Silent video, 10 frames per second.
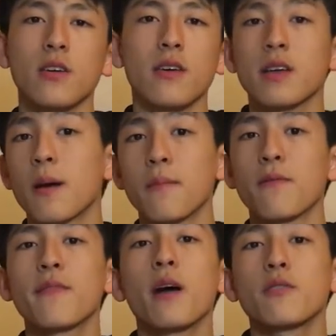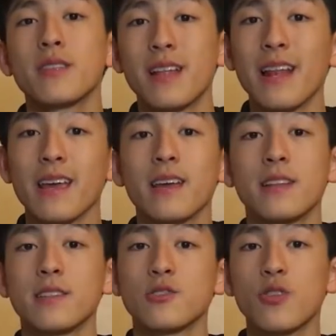It can be found in the link in
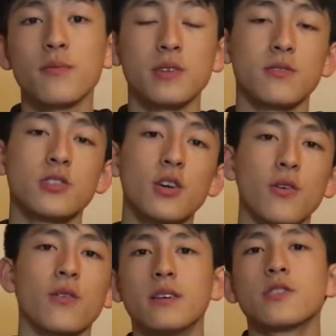the description too.